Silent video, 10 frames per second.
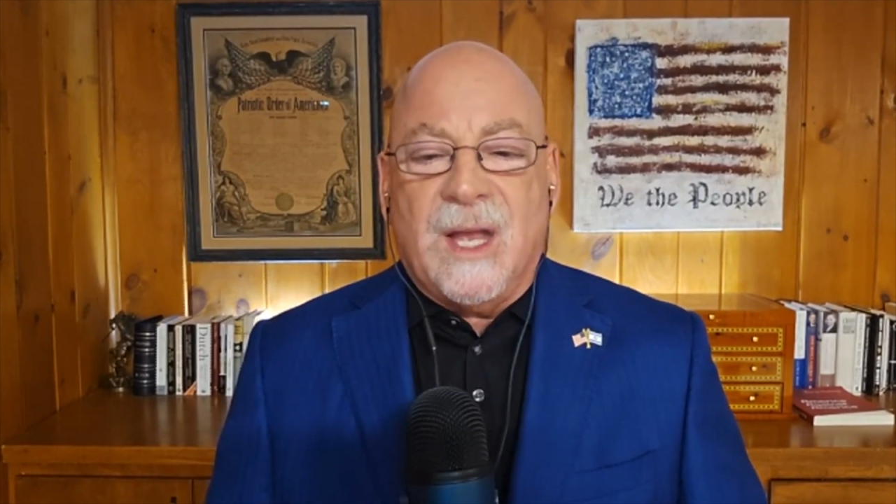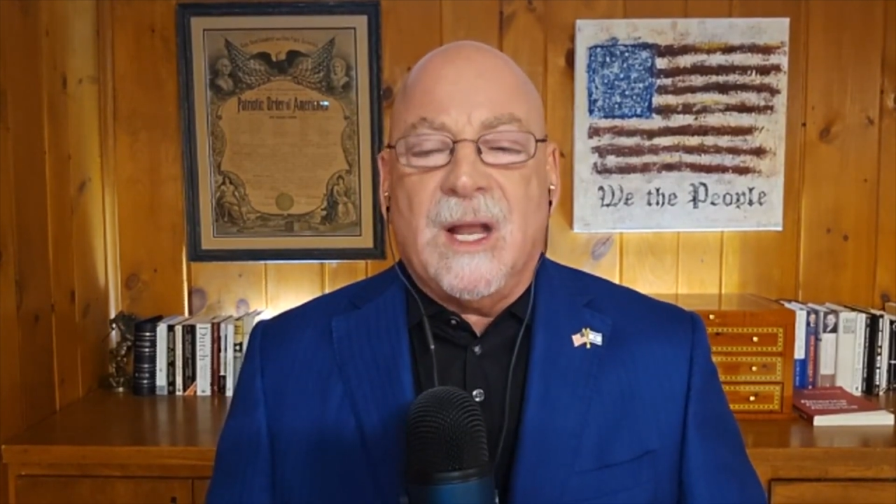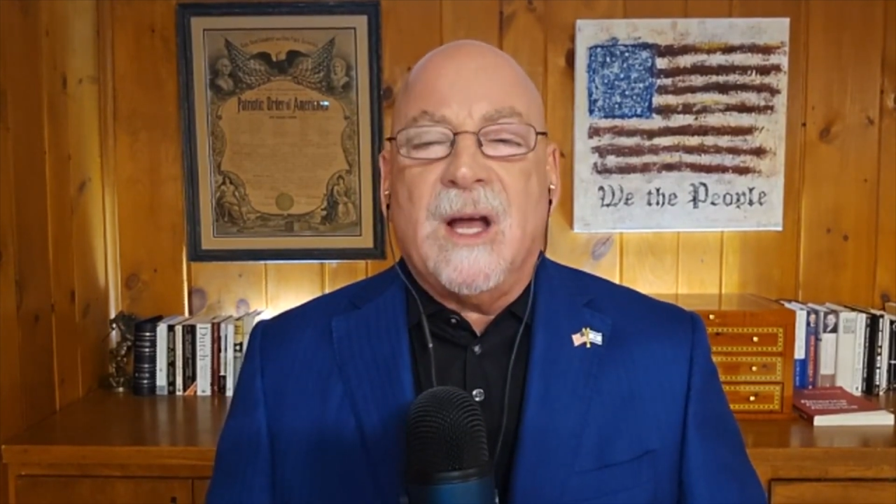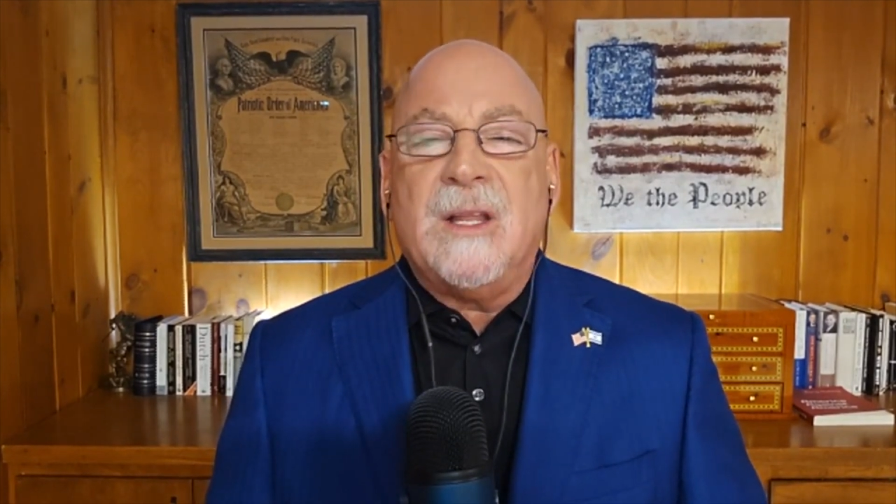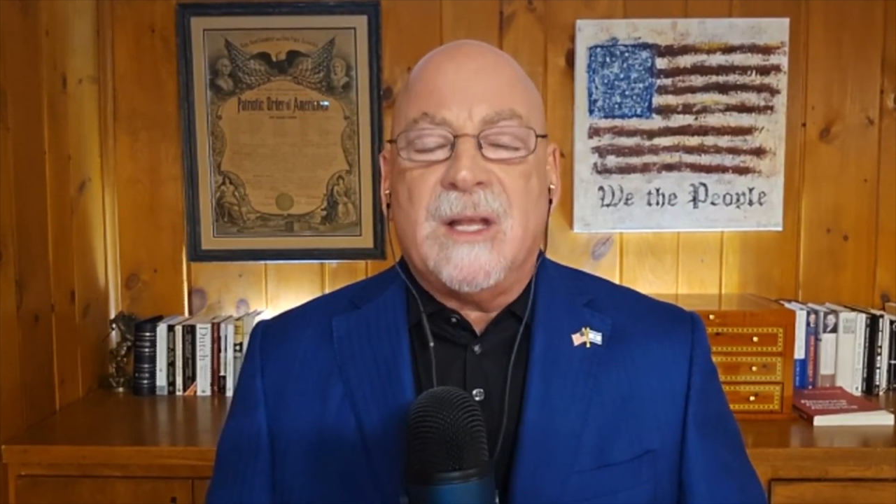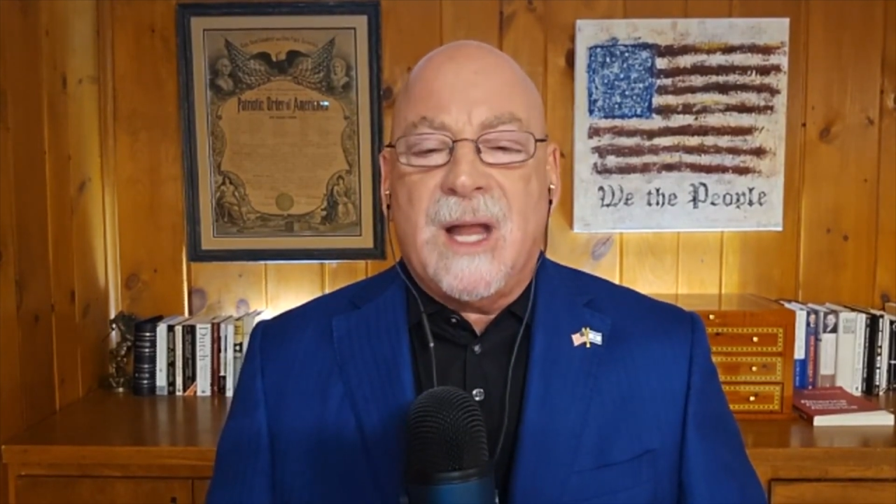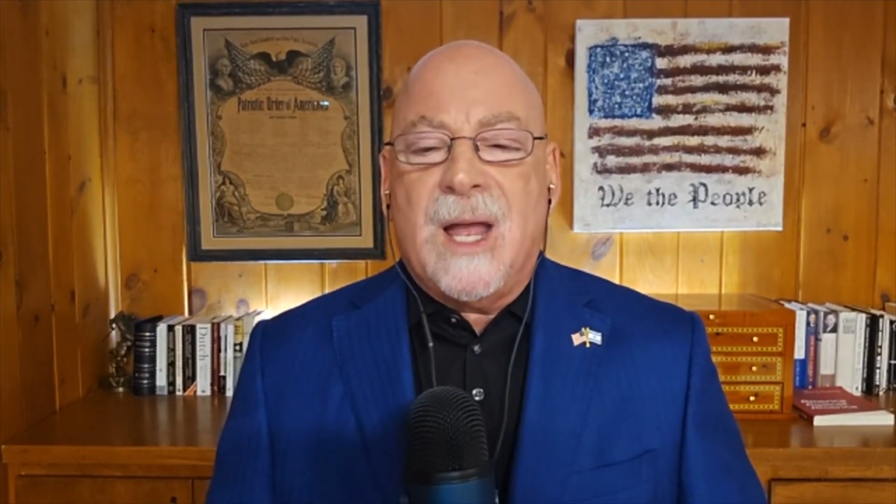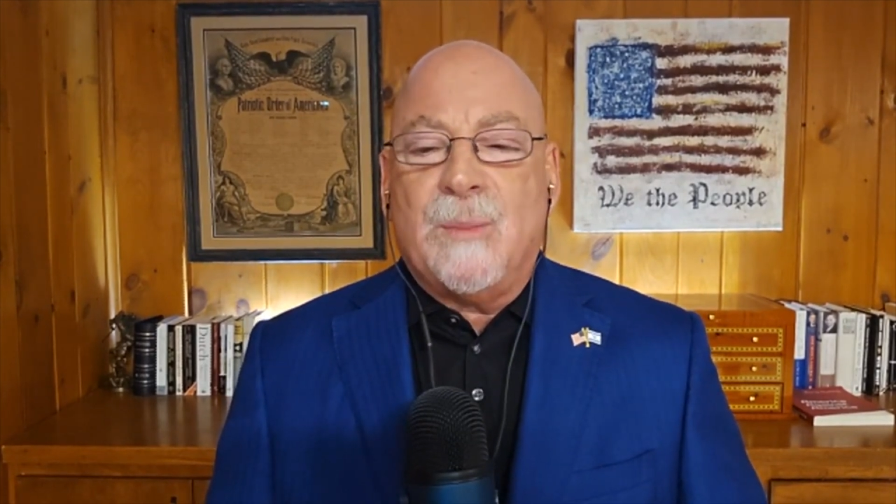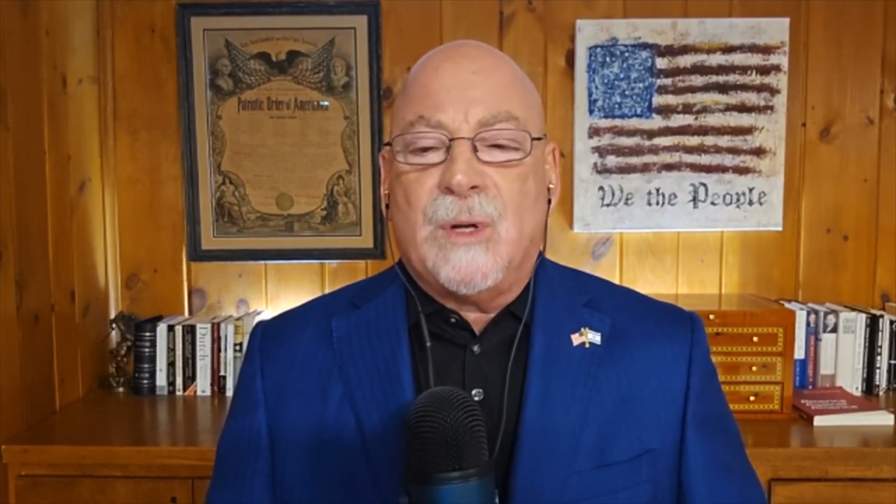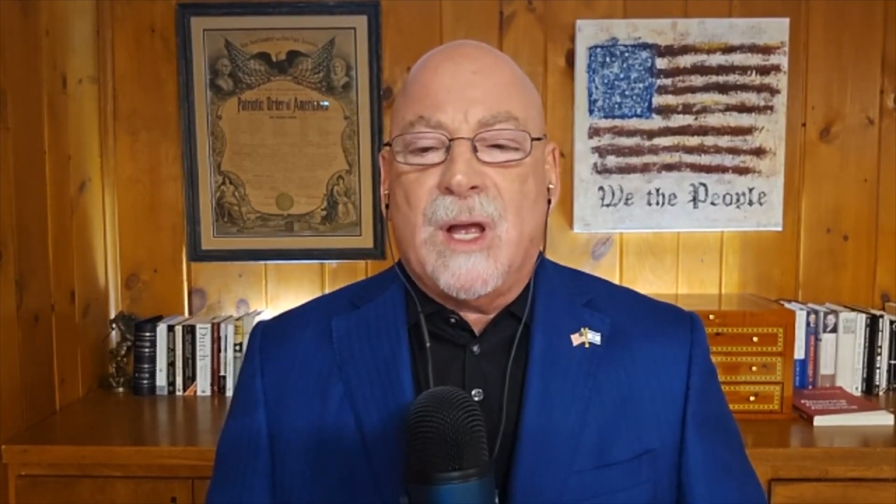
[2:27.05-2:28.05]
an
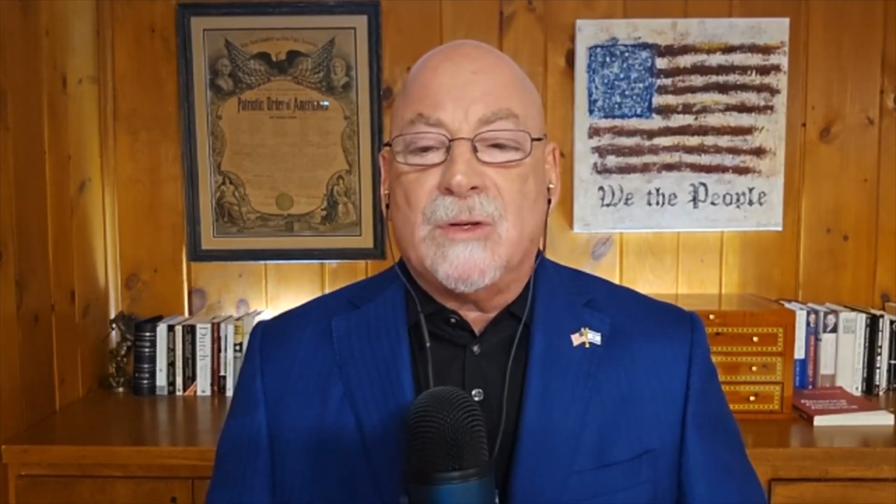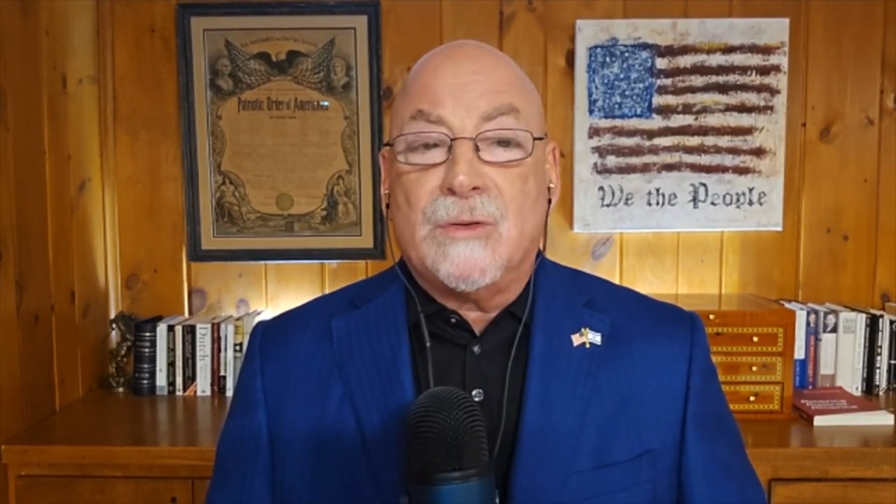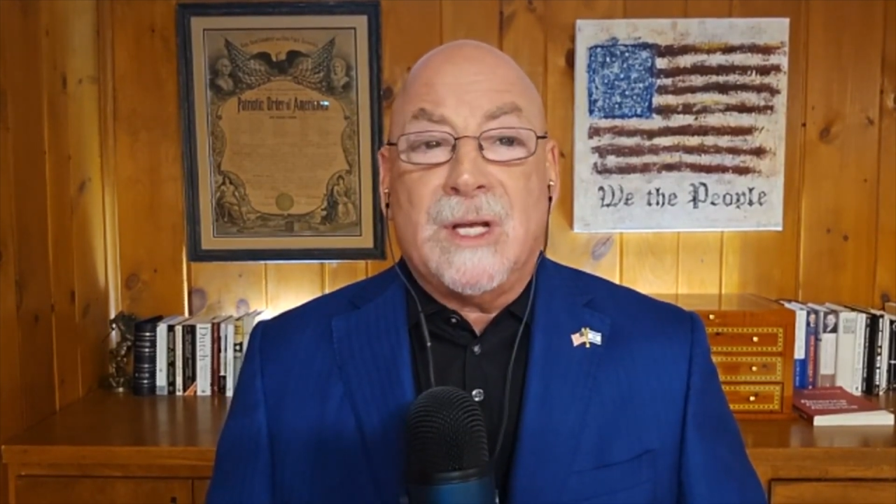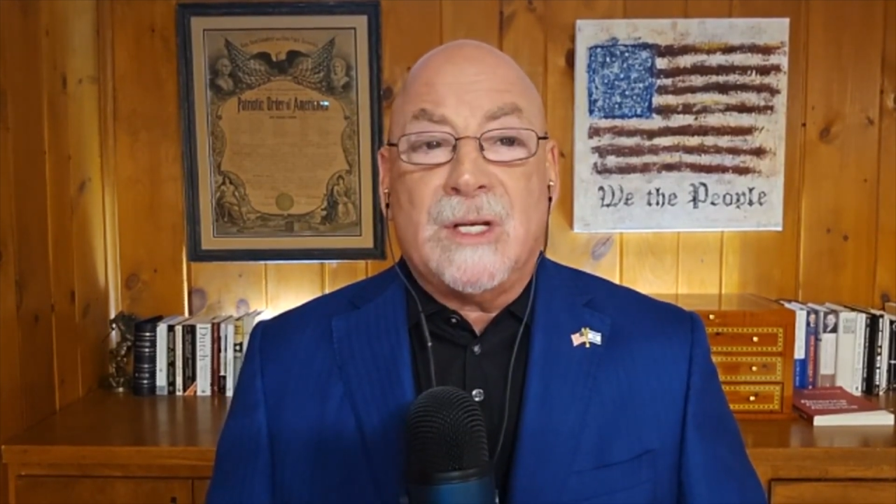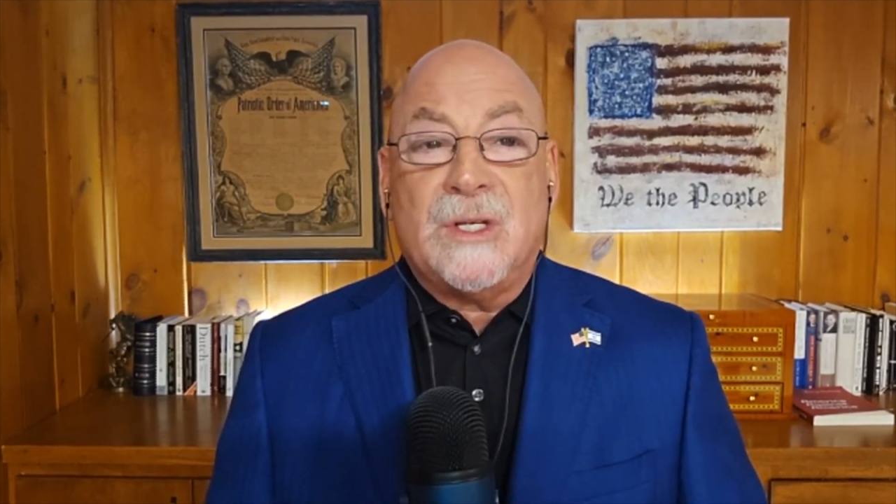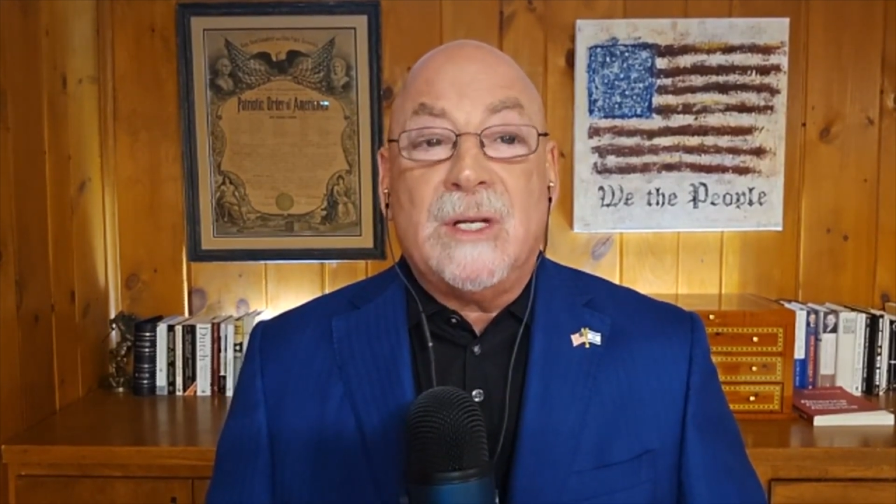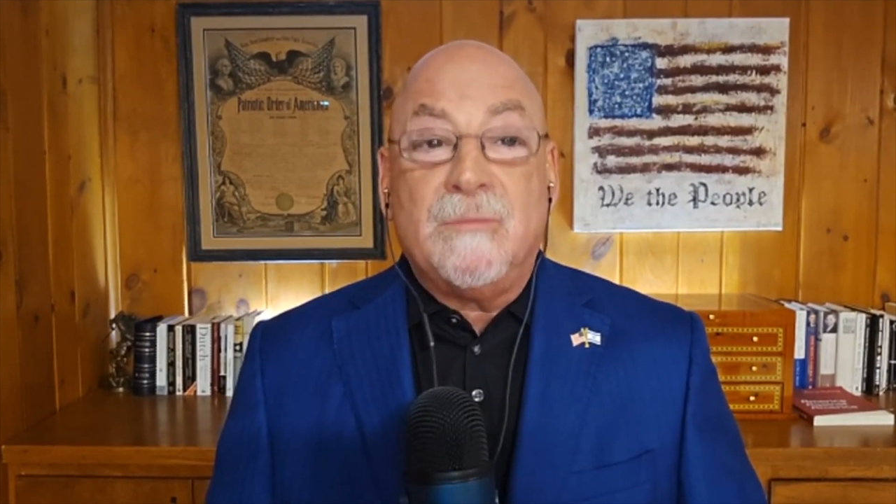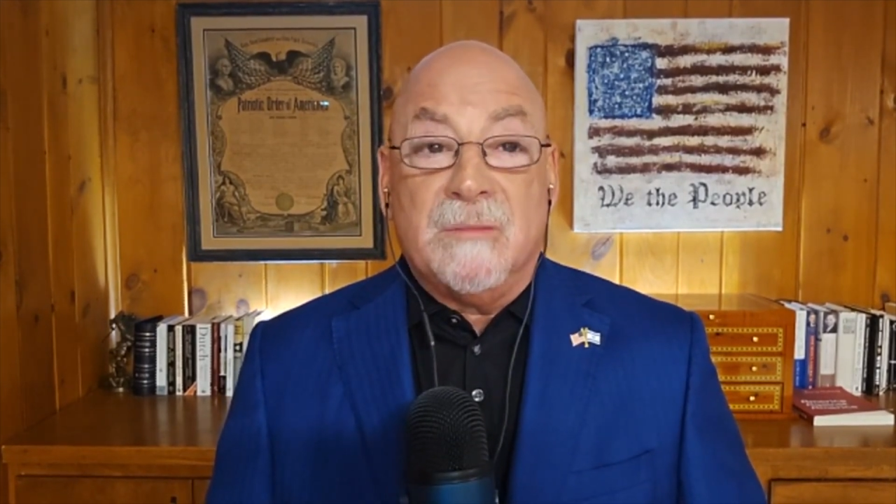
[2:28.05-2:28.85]
undeniable contradiction